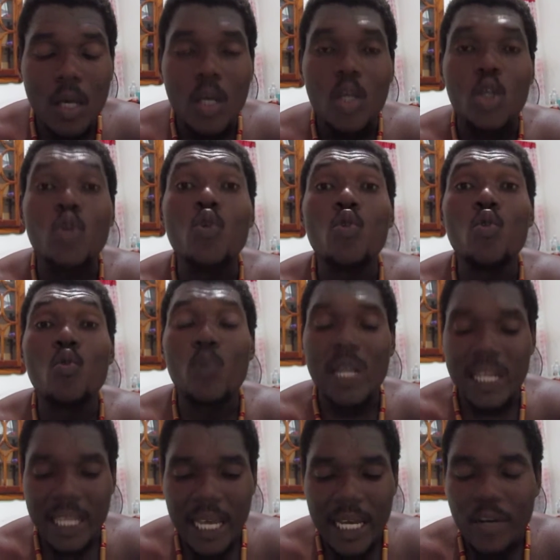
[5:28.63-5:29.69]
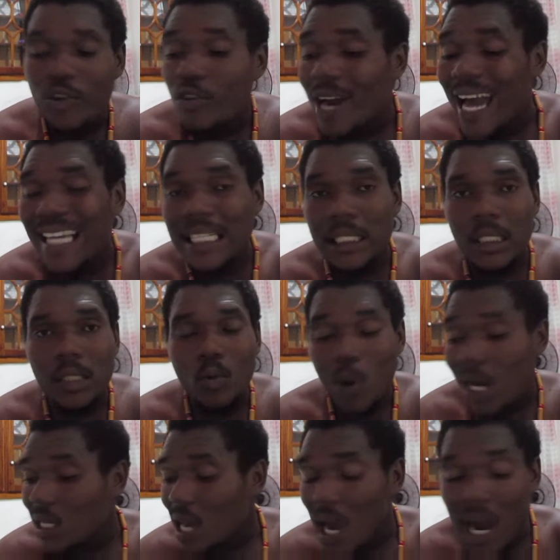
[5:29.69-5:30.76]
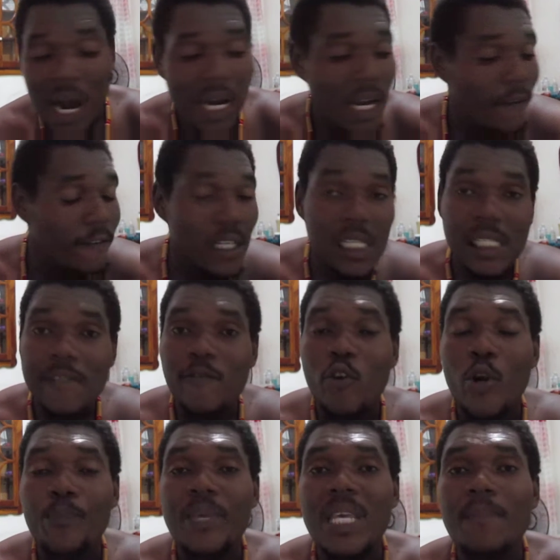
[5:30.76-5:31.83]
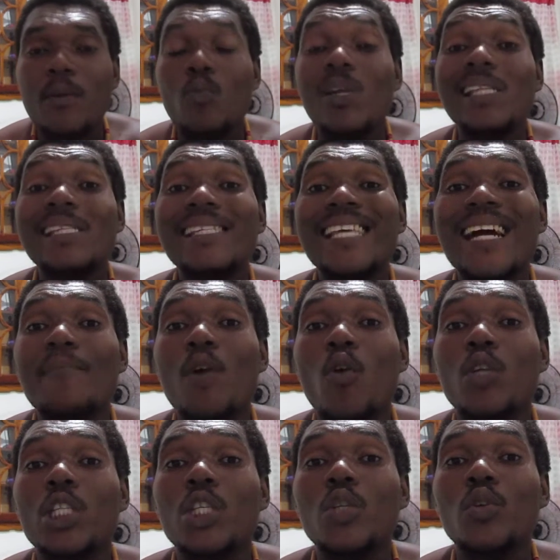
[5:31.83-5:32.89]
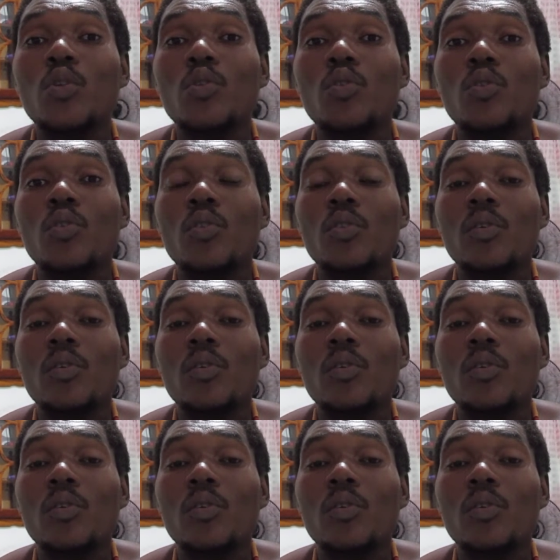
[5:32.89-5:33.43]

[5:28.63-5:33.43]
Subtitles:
You will then write what all of these 4 people will say about you,